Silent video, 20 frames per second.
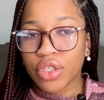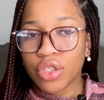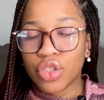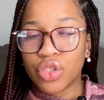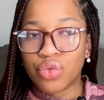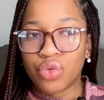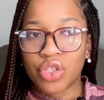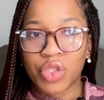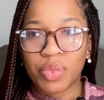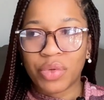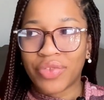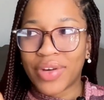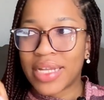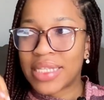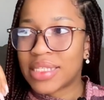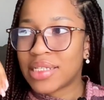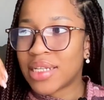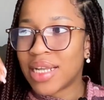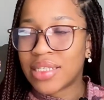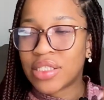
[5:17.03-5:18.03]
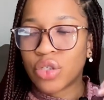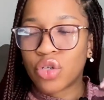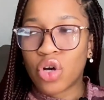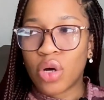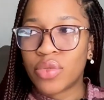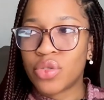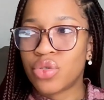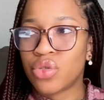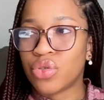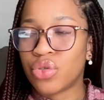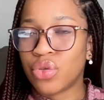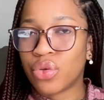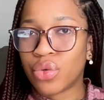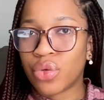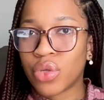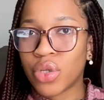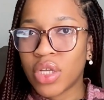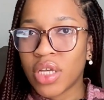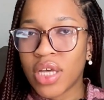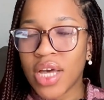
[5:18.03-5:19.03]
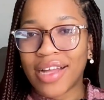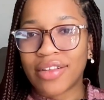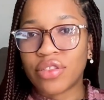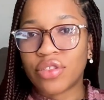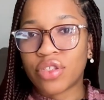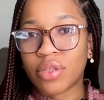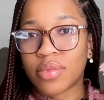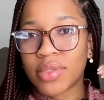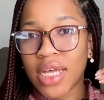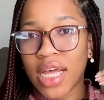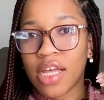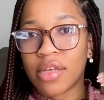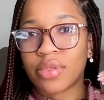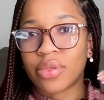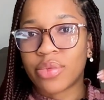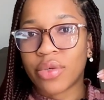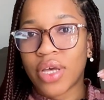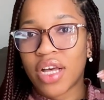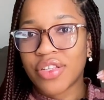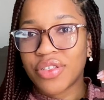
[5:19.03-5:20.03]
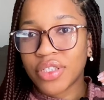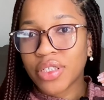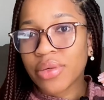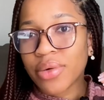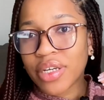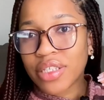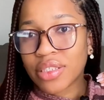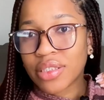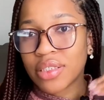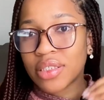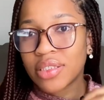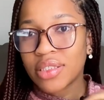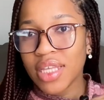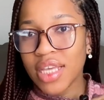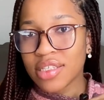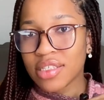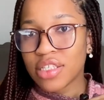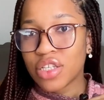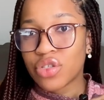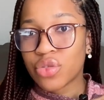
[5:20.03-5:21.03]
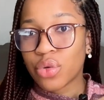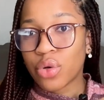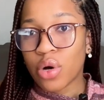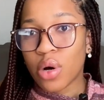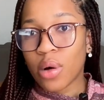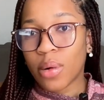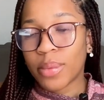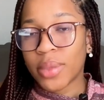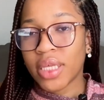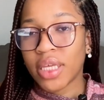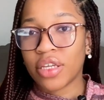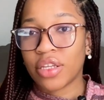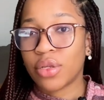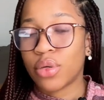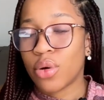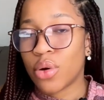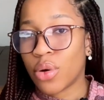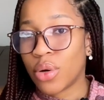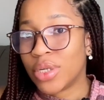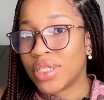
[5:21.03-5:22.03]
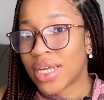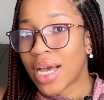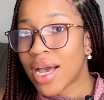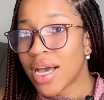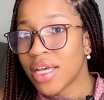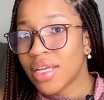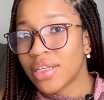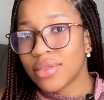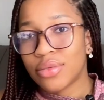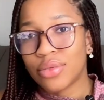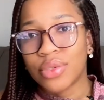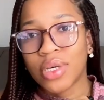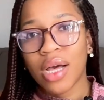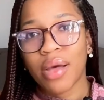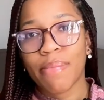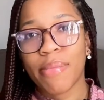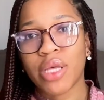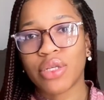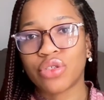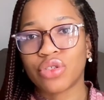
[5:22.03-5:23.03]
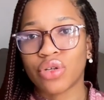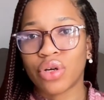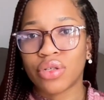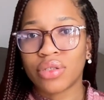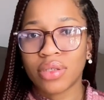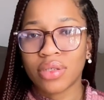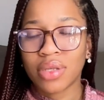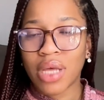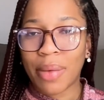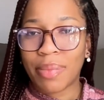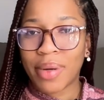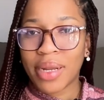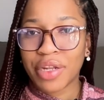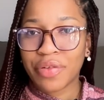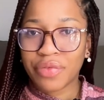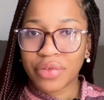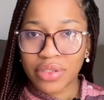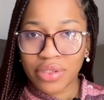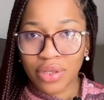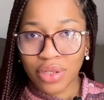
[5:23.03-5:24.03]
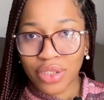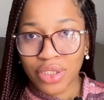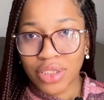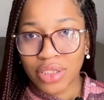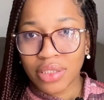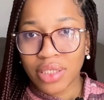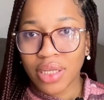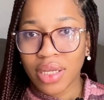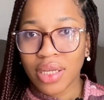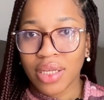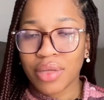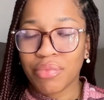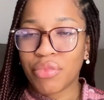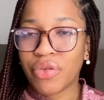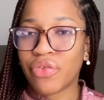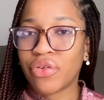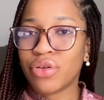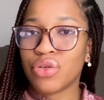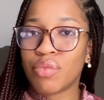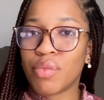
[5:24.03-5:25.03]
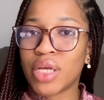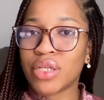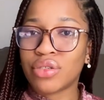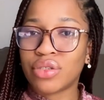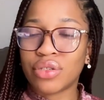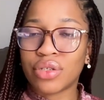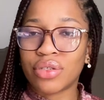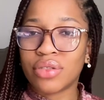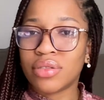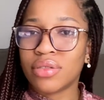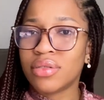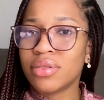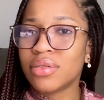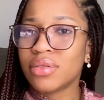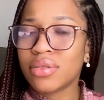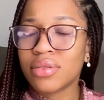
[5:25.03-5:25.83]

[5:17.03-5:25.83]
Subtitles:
you just be writing as it comes to you. And sometimes when you're answering questions, things need to come in order. You can't mention applied physiology before you mention